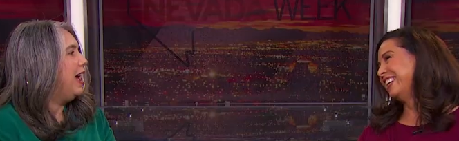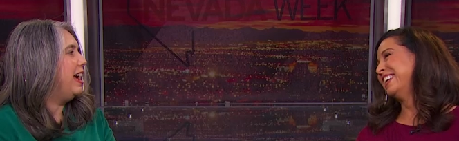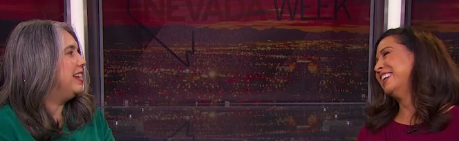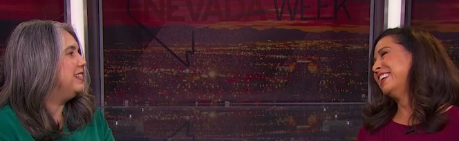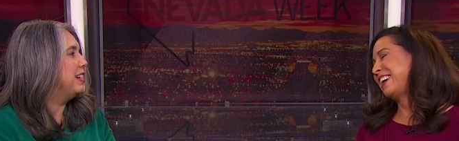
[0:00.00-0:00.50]

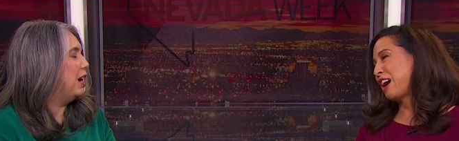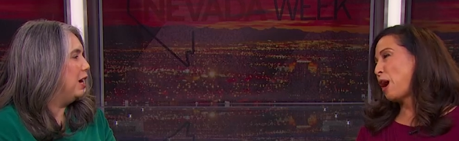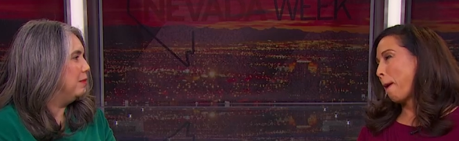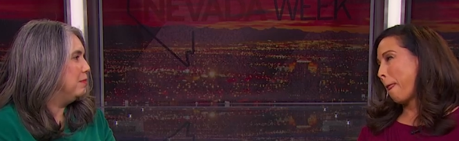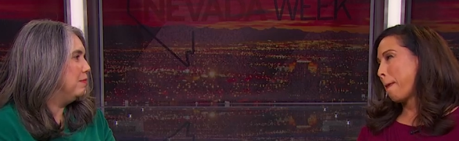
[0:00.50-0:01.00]
Speaker 1: and
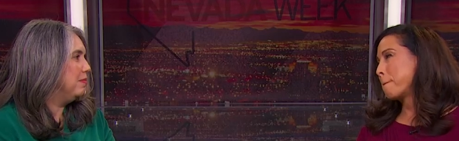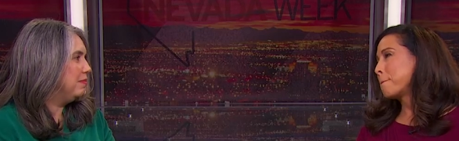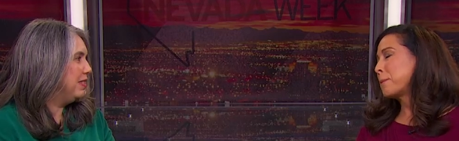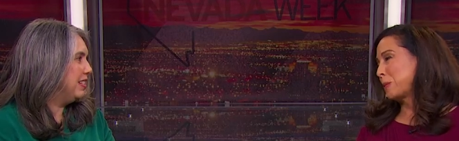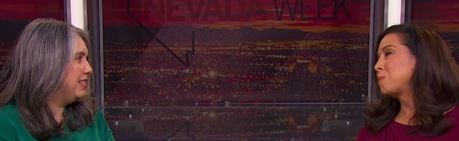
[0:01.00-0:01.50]
um,
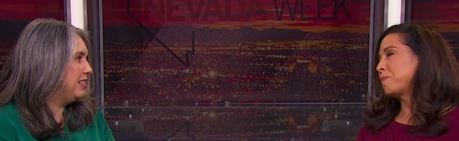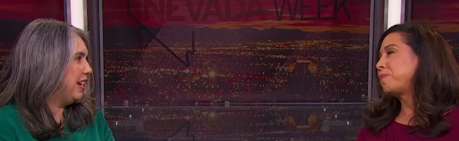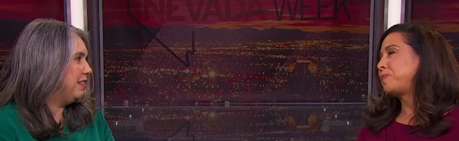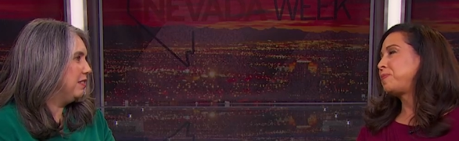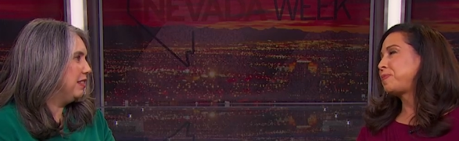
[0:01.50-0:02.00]
did,
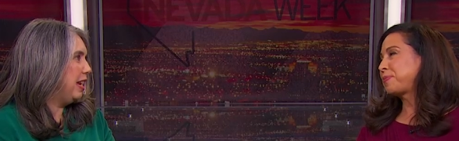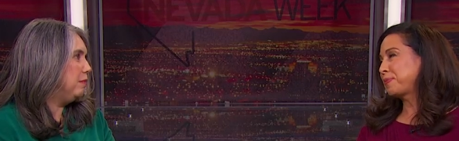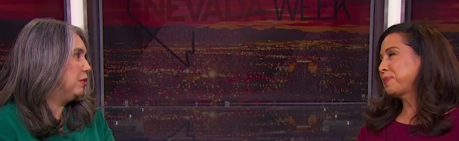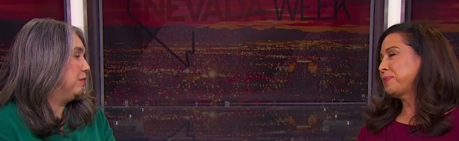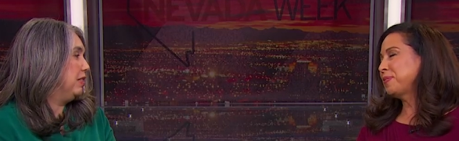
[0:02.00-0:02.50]
that
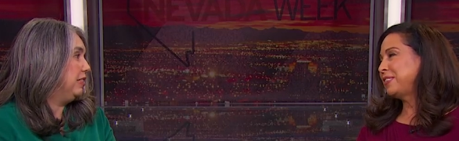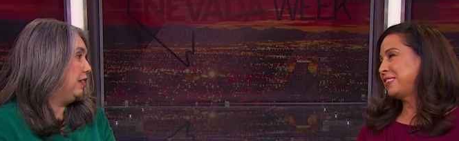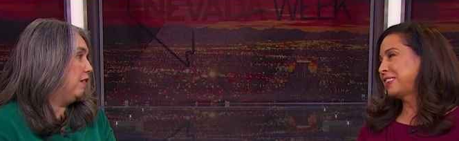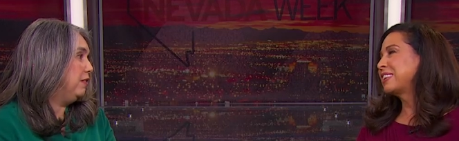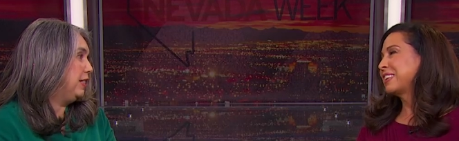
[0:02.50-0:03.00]
came to really
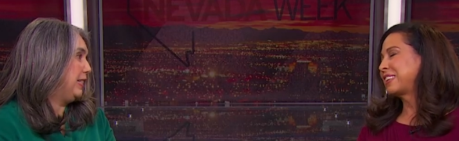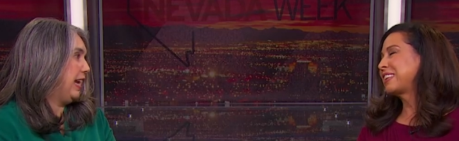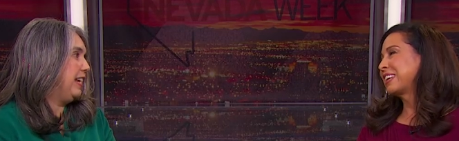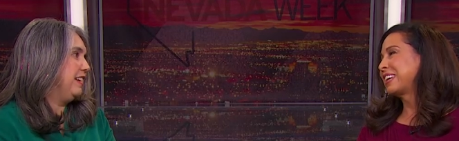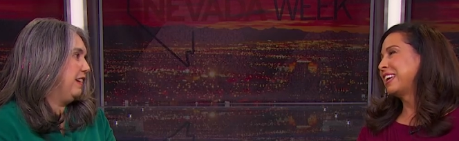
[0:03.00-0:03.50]
love the
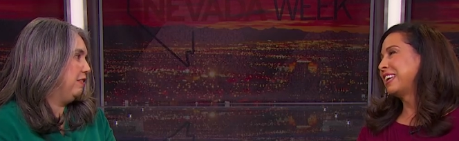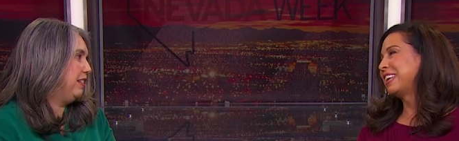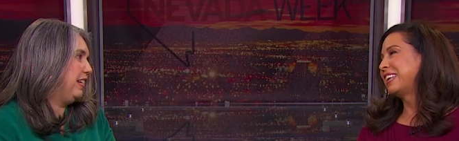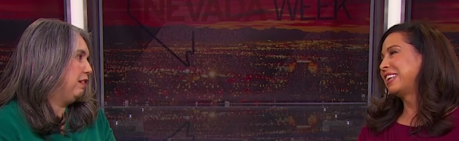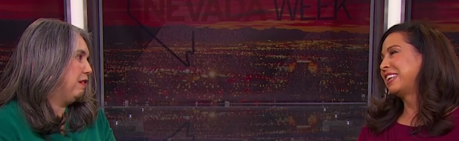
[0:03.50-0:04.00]
state and
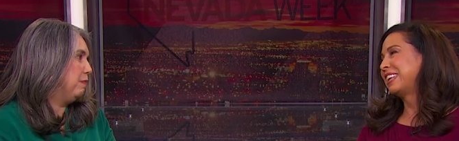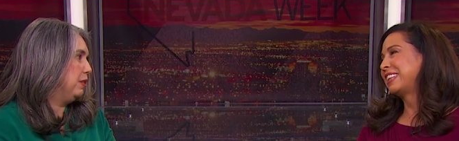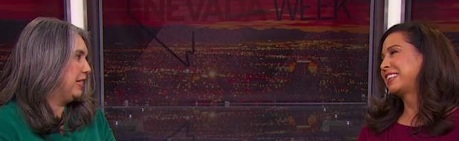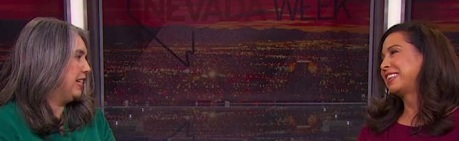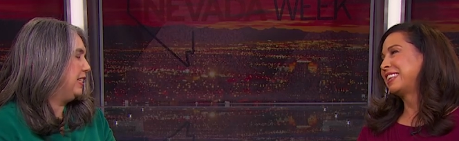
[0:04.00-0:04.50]
everything it
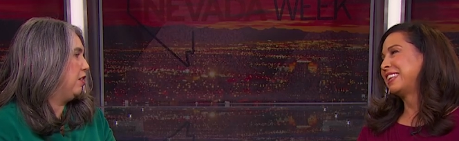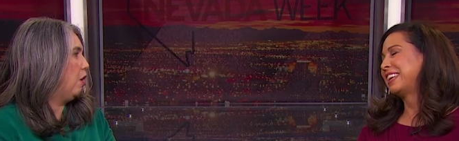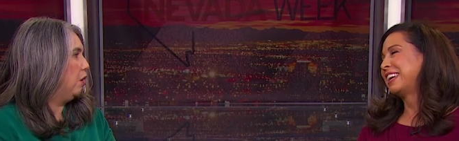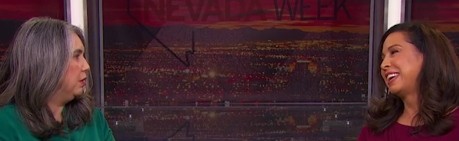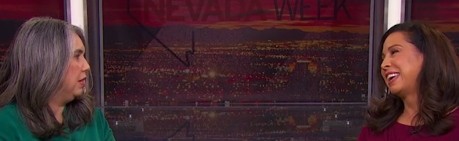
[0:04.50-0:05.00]
represents and
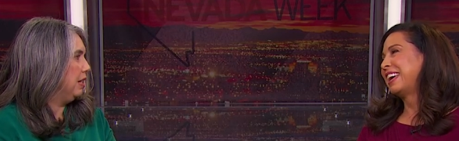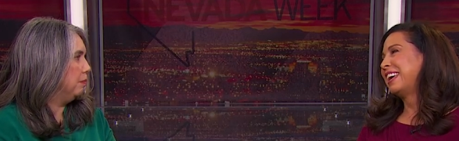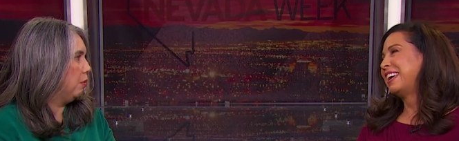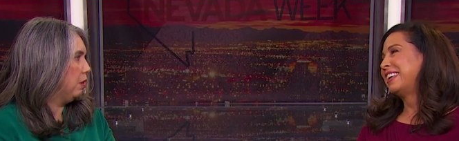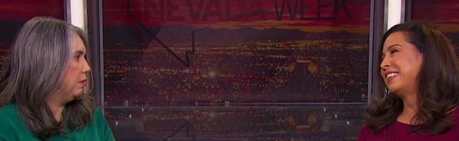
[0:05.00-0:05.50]
all the
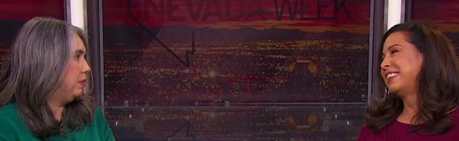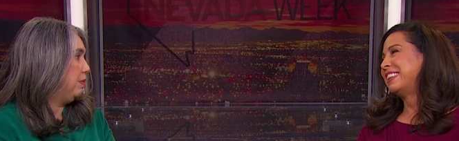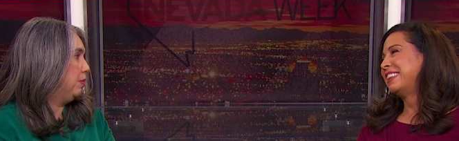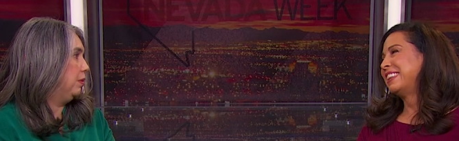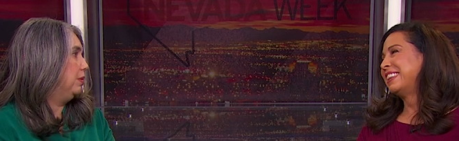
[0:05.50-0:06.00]
important
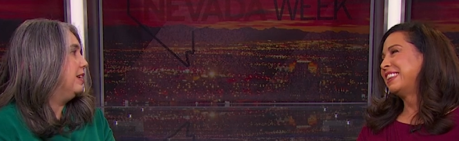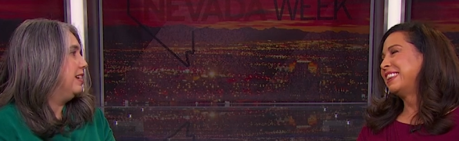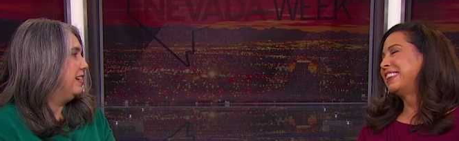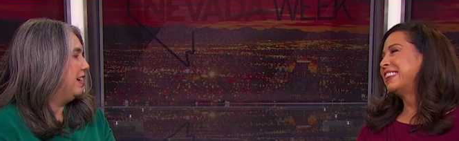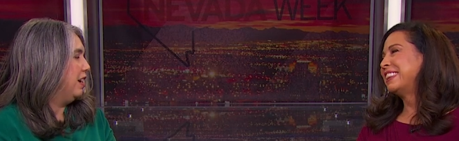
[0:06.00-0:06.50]
people
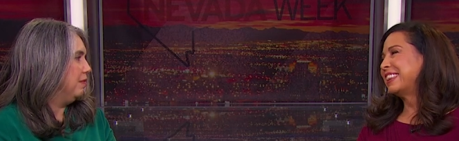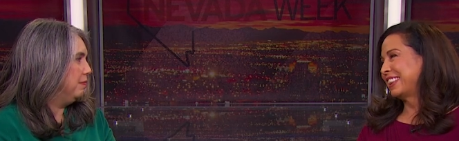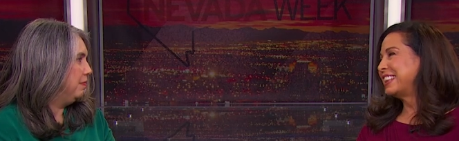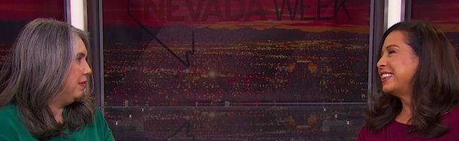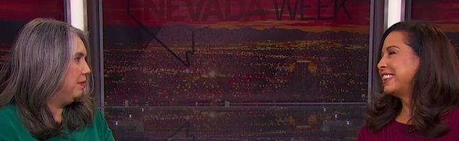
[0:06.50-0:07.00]

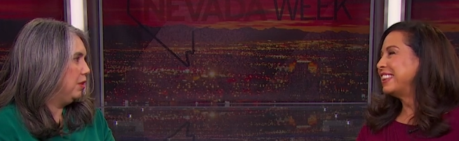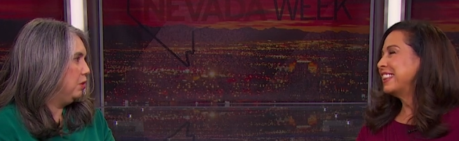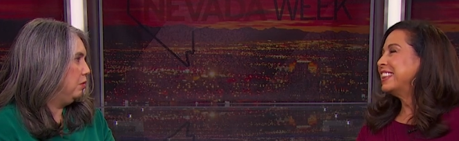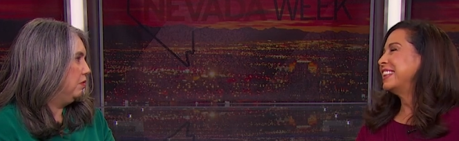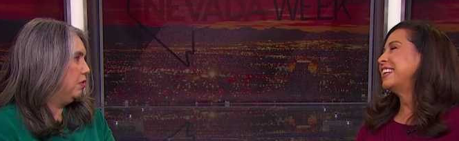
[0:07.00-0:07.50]
um,
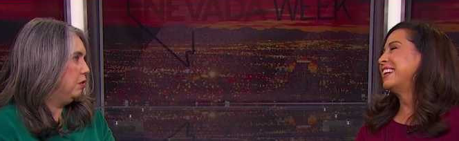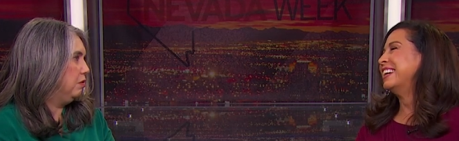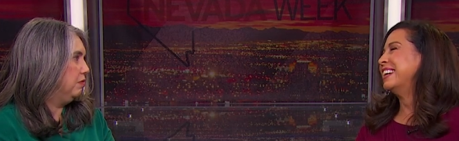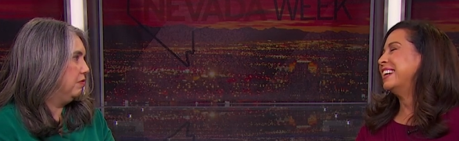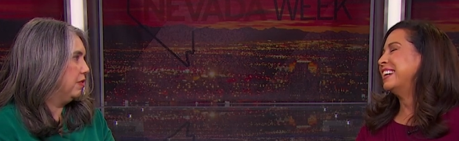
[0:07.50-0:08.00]
who've,
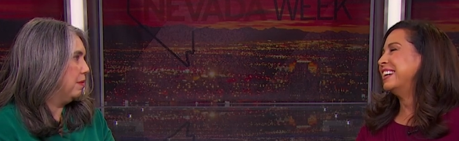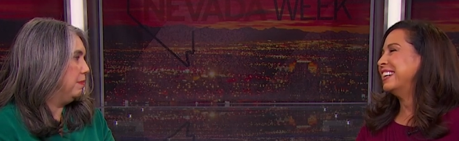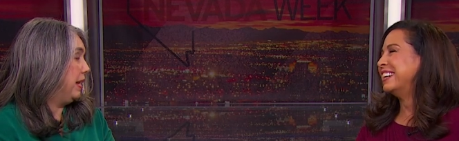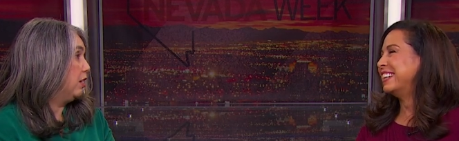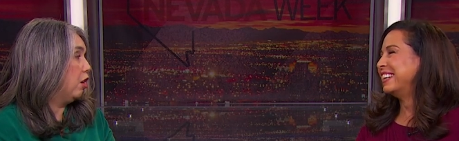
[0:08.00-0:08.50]
who've,
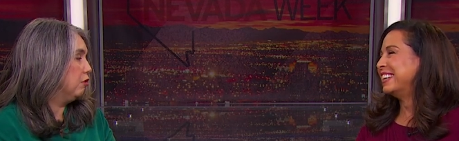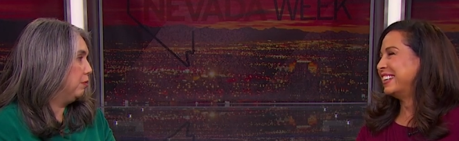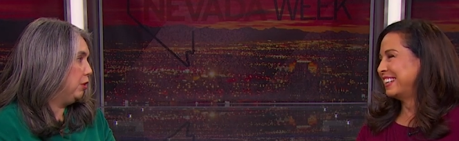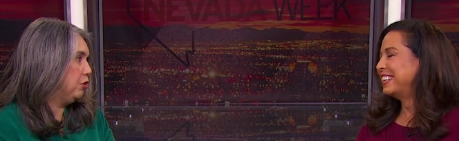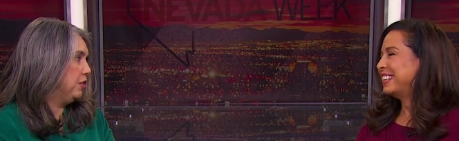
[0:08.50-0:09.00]
made a
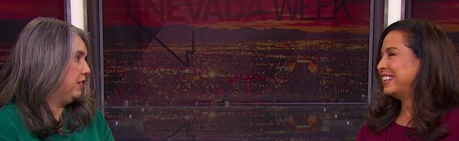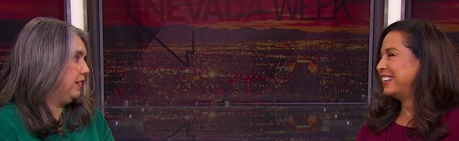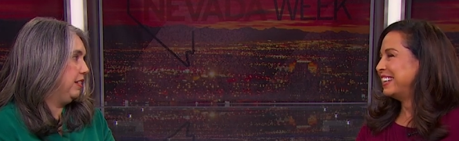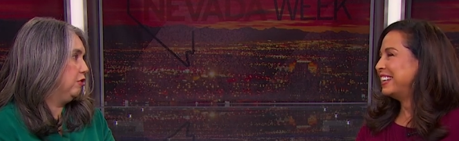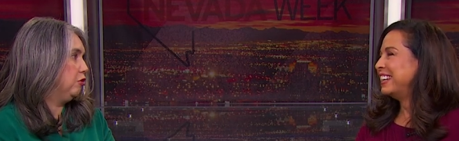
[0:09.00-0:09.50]
contribution to
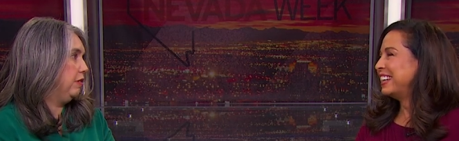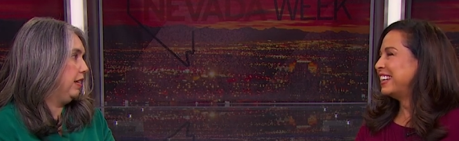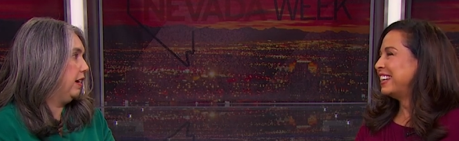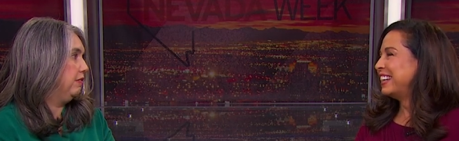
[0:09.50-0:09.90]
the history